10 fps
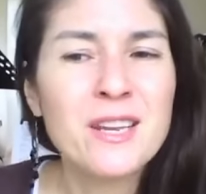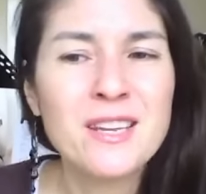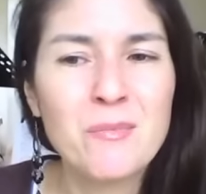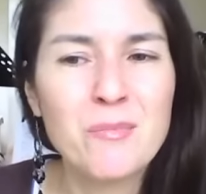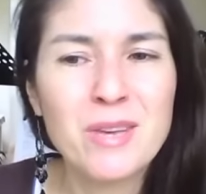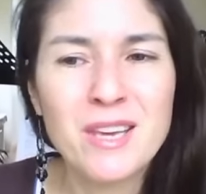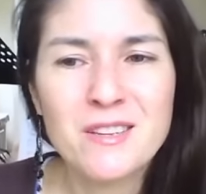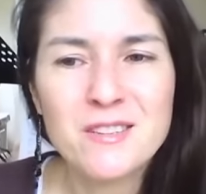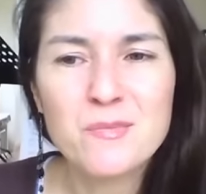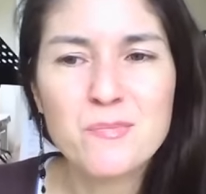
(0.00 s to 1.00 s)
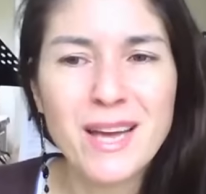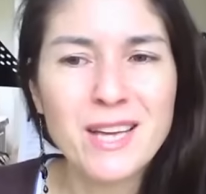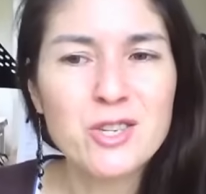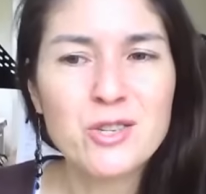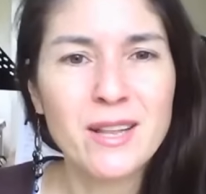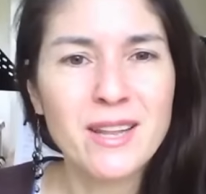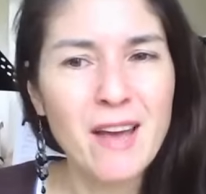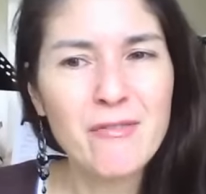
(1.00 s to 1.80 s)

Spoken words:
and being special and having your